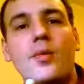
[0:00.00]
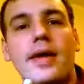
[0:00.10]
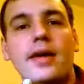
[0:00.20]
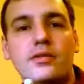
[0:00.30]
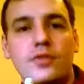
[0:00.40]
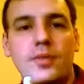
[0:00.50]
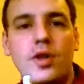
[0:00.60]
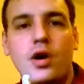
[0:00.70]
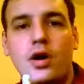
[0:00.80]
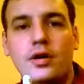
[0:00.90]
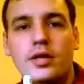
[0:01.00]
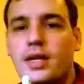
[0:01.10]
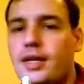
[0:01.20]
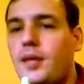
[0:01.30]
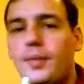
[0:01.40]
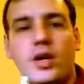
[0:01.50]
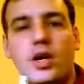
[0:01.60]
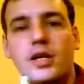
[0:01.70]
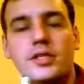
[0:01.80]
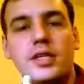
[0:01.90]
obey it from the heart. Not
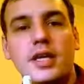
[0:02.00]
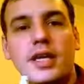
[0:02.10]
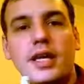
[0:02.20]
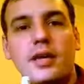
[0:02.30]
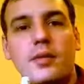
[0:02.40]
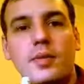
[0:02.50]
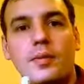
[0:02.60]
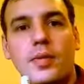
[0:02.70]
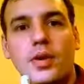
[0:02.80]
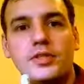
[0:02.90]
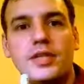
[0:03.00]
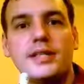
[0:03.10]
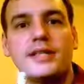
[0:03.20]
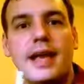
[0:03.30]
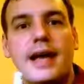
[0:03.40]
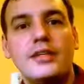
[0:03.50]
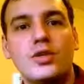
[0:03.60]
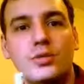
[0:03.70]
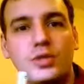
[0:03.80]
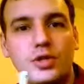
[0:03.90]
because Paul says, I
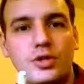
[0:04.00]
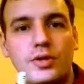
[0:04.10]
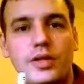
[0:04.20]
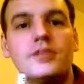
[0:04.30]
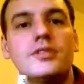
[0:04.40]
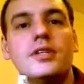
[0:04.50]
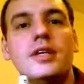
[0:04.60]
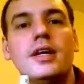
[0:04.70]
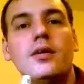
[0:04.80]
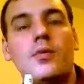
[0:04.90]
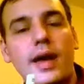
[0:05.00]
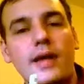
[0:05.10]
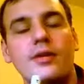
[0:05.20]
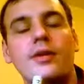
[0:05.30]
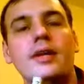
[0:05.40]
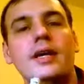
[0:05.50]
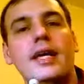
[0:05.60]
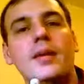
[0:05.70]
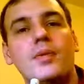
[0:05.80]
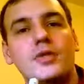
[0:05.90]
told you to do this. Rather,
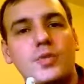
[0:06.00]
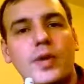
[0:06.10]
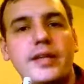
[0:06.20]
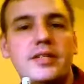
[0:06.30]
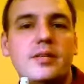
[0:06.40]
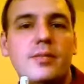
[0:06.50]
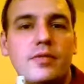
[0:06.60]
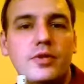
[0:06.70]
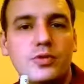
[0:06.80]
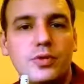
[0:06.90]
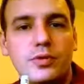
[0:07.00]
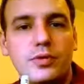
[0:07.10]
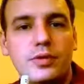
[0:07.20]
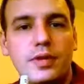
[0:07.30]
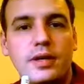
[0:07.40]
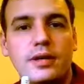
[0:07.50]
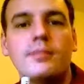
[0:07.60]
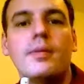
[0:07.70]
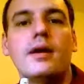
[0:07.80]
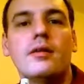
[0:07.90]
he persuades them of the truth,
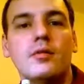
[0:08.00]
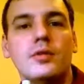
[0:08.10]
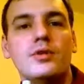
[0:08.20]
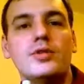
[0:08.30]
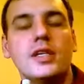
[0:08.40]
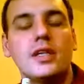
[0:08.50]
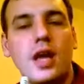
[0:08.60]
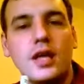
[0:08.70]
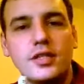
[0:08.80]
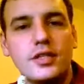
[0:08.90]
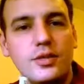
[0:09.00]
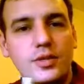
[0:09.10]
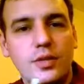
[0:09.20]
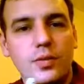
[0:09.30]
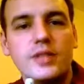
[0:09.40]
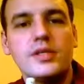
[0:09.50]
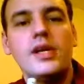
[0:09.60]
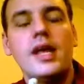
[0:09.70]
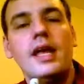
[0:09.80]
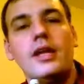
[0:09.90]
using logic, using
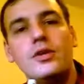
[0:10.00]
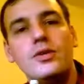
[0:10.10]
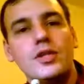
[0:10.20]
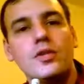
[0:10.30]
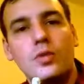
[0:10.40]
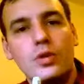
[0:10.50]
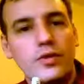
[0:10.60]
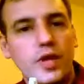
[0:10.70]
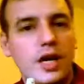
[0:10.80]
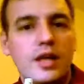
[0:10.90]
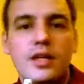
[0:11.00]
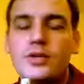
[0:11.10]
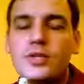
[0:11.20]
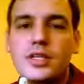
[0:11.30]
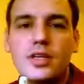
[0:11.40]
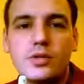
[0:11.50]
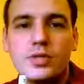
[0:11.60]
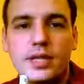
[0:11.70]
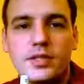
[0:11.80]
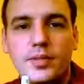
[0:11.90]
reason, using the Word of God, using the
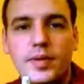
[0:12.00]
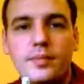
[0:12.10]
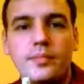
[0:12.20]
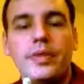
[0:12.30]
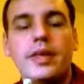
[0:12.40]
Old Testament,